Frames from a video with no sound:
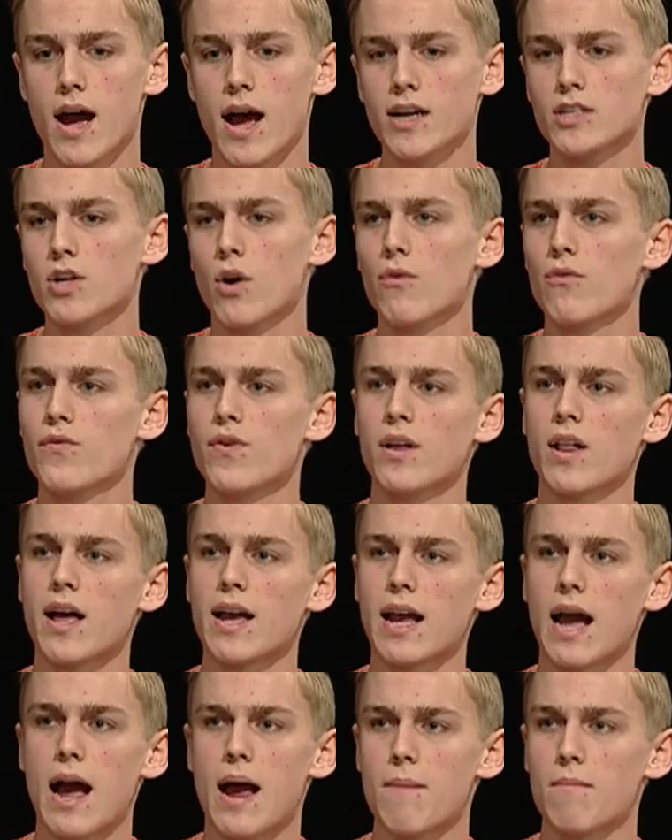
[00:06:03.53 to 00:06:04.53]
I don't feel
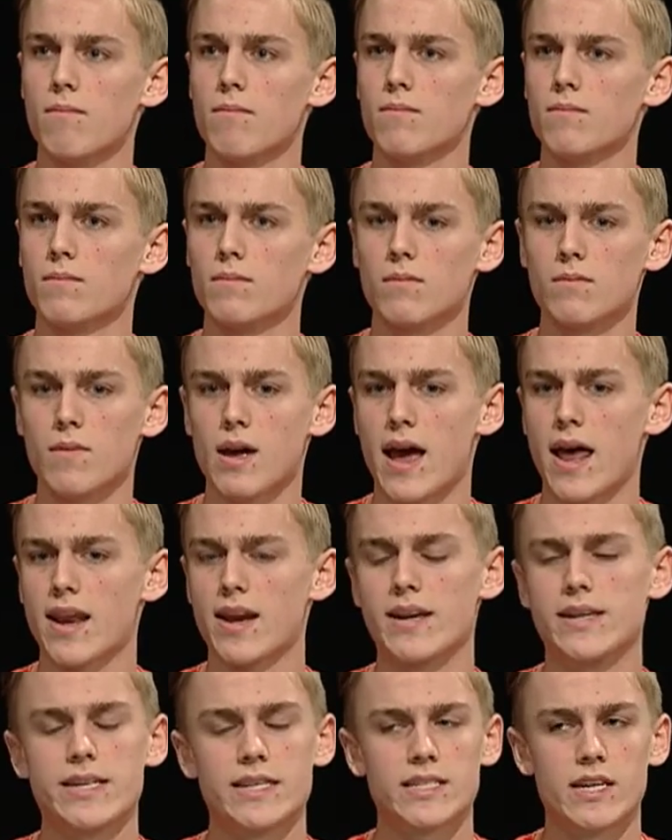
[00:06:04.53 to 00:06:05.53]
like I'm at a
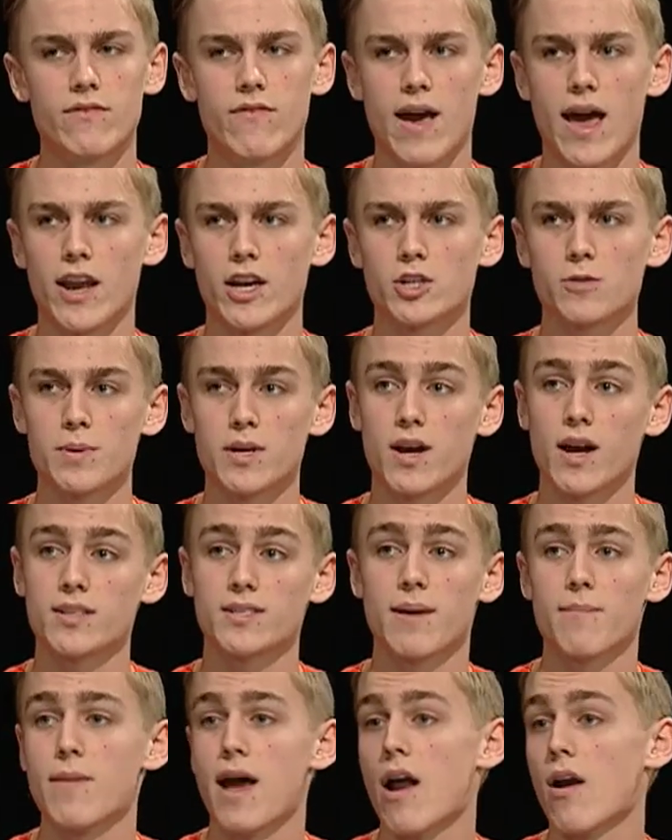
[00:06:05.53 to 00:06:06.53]
disadvantage because
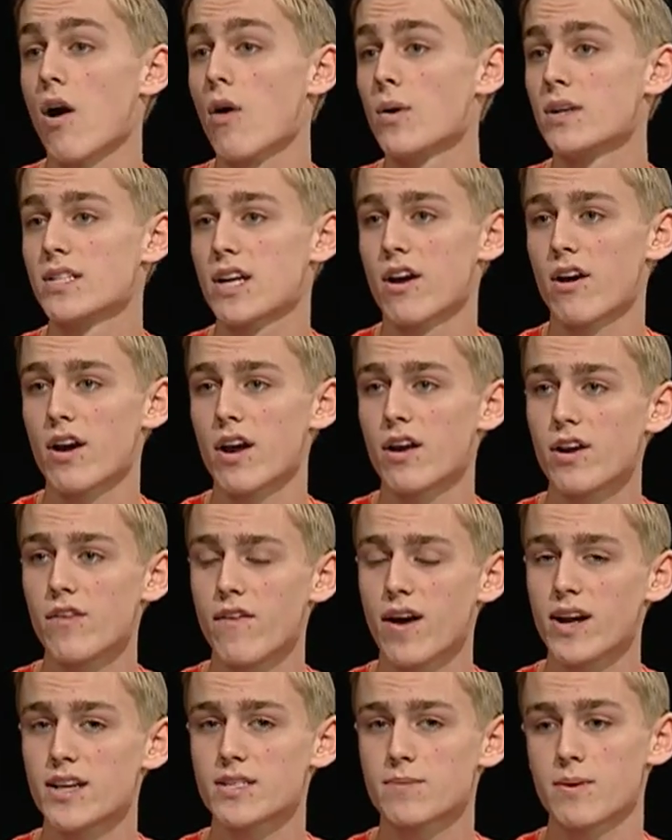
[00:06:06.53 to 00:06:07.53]
I'm not always carrying a
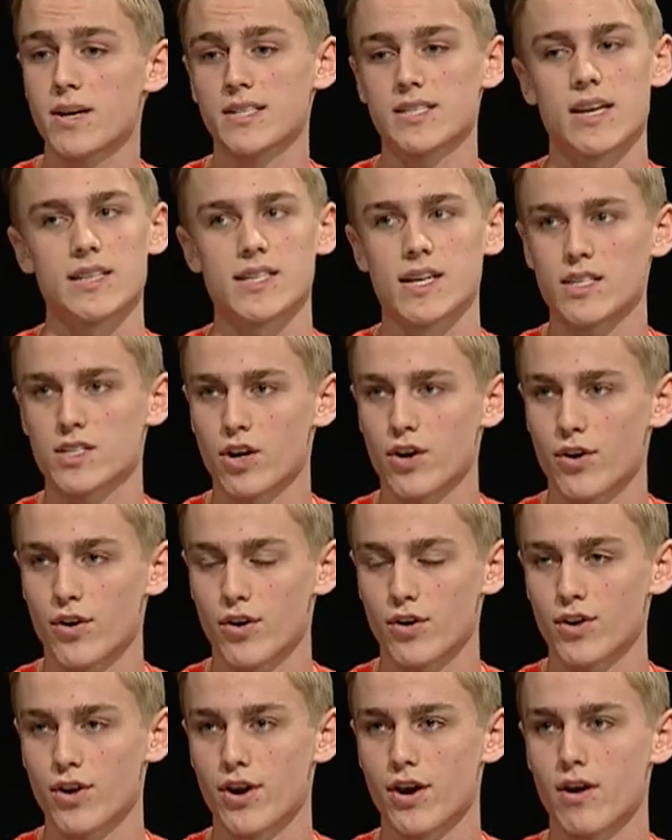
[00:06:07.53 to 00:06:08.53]
device, because as I said
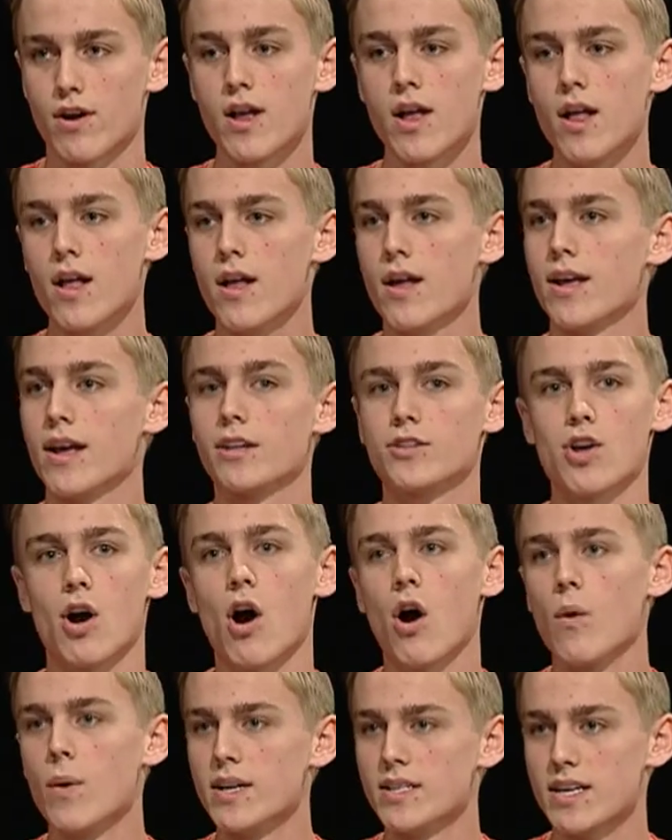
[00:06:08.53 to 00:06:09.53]
earlier, it's
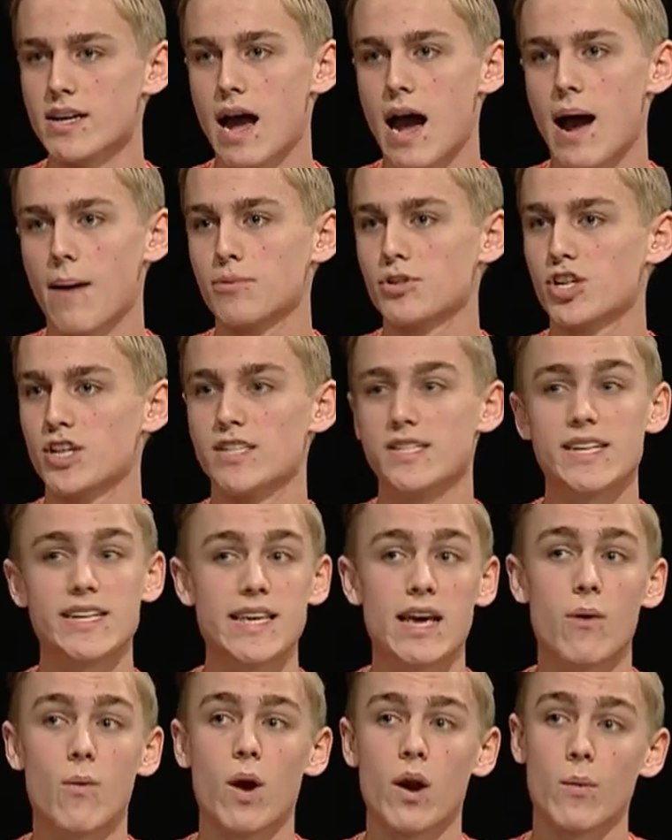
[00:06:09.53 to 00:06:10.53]
always an option to
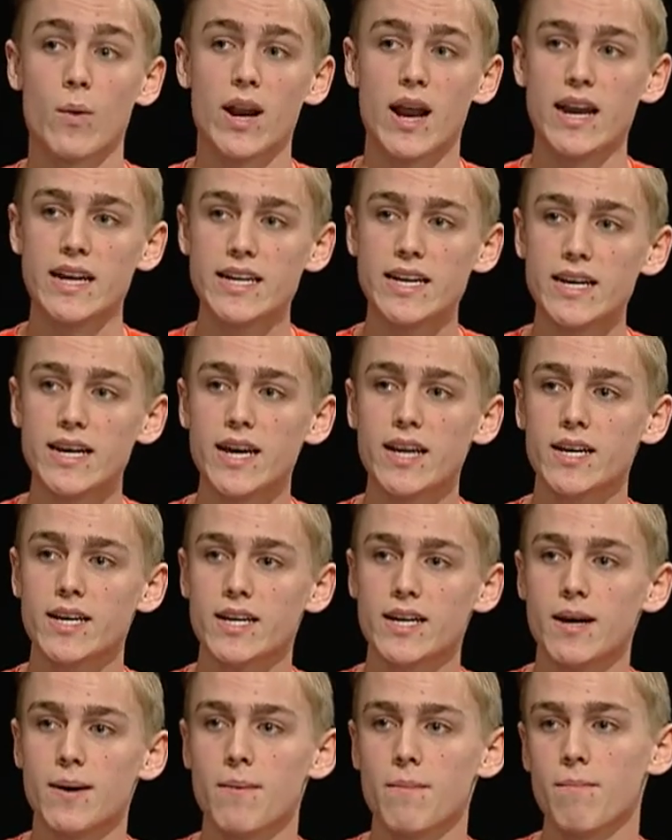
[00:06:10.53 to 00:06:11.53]
get one when I need it,
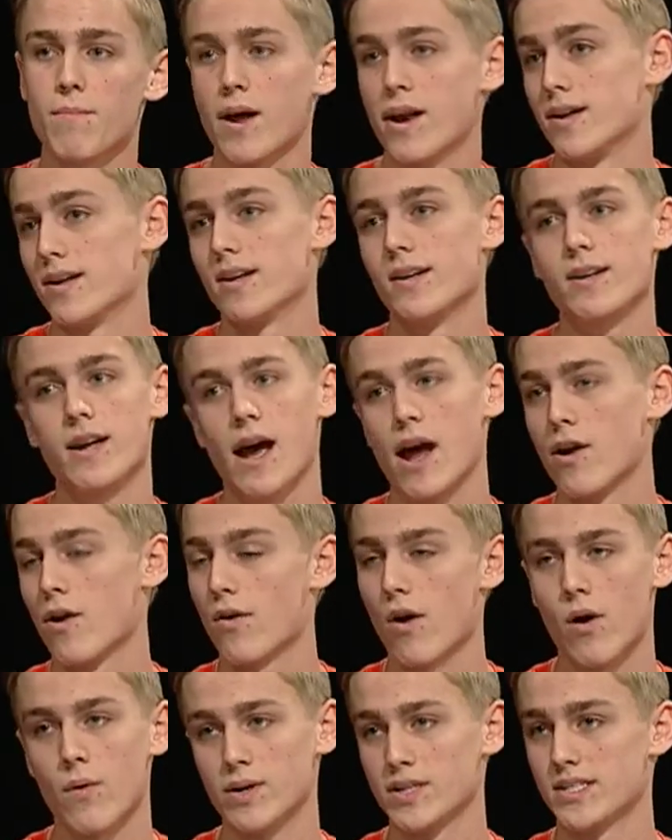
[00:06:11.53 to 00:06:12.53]
but I don't
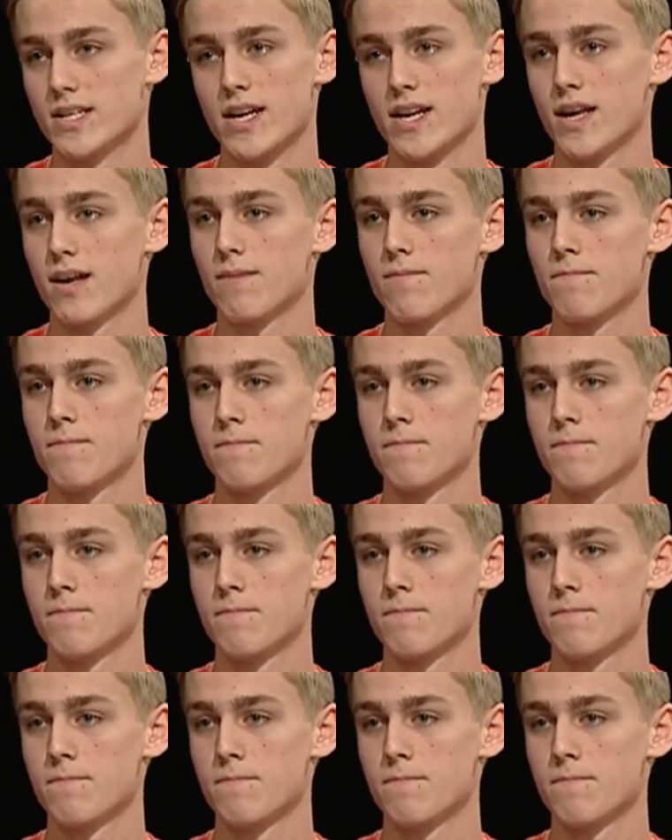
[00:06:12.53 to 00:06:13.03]
always need it.